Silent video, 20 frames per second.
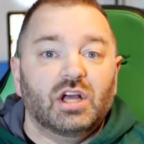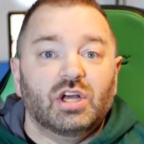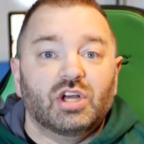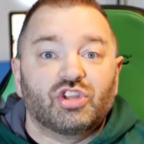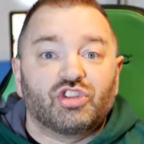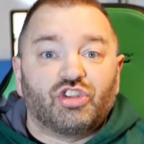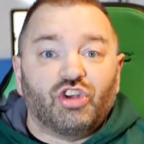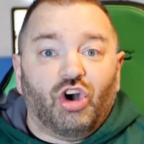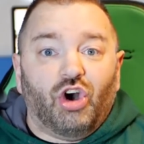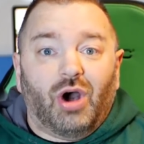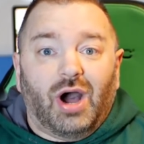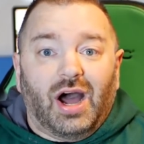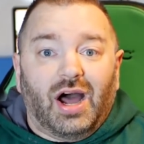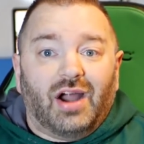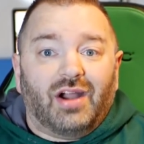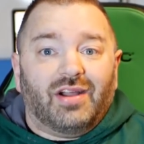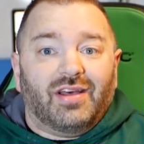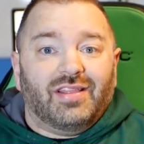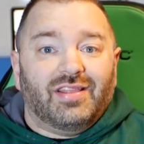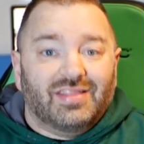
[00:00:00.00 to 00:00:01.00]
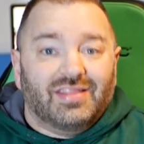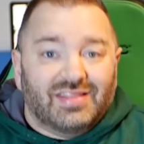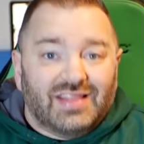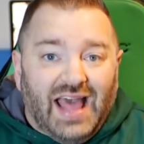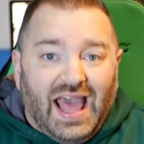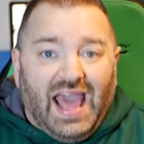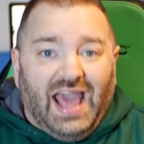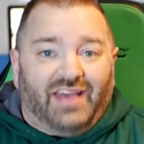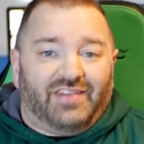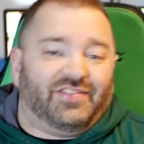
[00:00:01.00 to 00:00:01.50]
So our
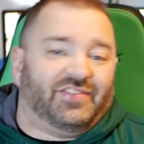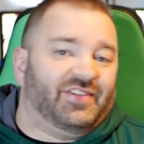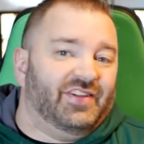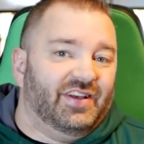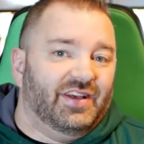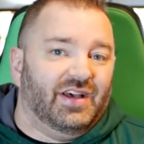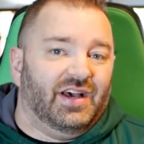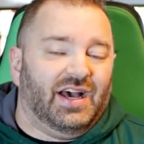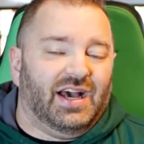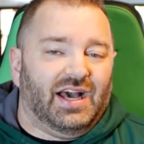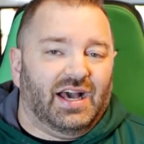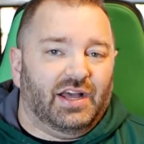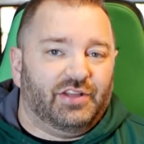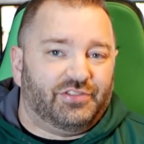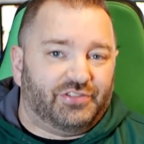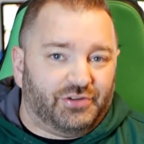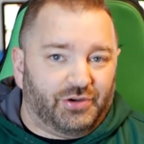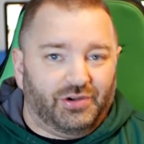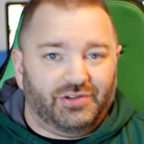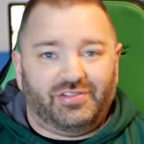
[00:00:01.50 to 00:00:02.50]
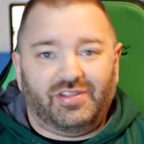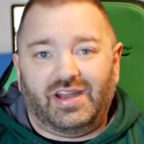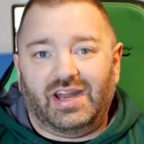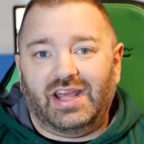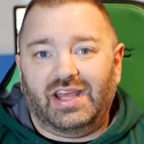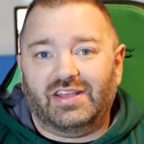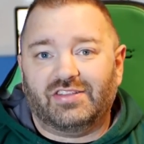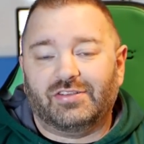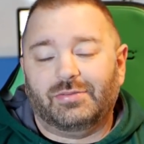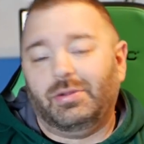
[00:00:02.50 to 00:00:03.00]
last story today
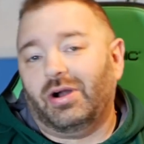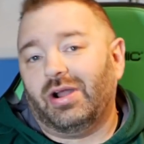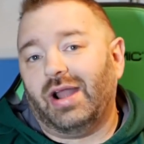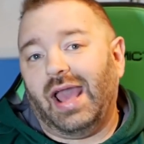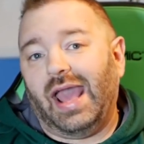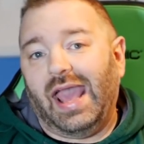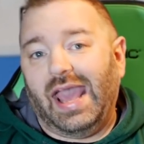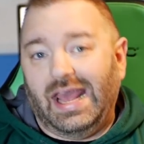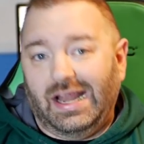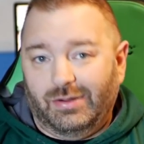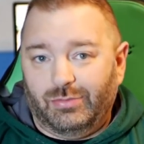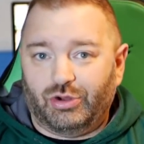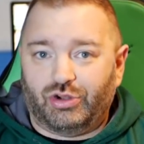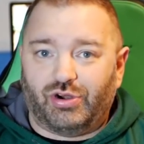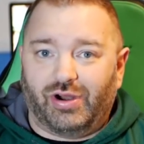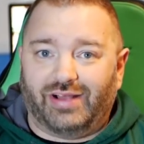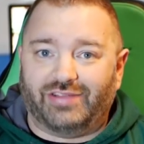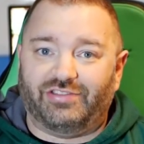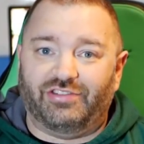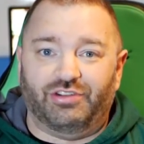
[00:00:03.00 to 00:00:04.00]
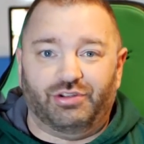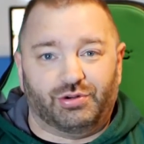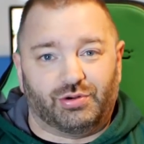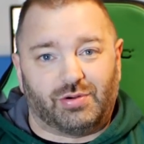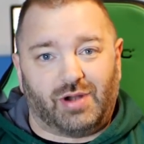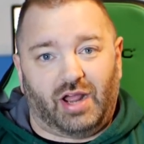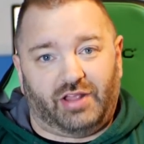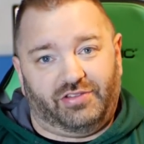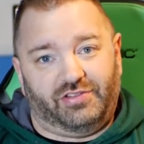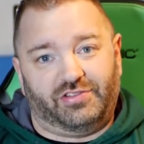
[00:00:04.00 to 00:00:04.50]
is about Animal Crossing New
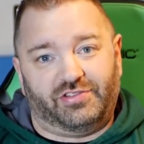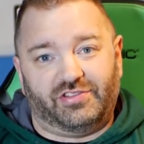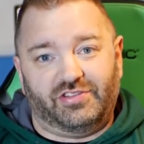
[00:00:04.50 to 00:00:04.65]
Horizons.